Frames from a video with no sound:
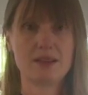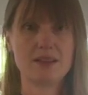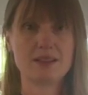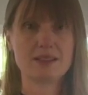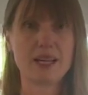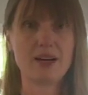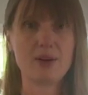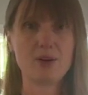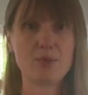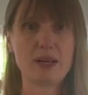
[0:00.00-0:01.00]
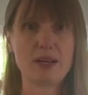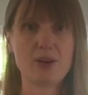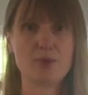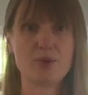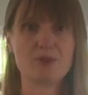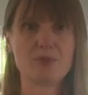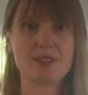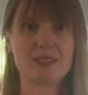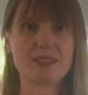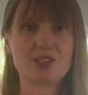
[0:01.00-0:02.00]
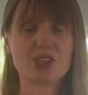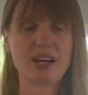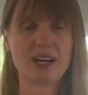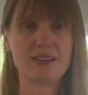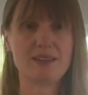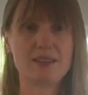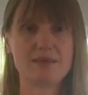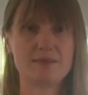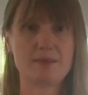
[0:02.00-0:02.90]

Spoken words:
This is how you made your movements as a child.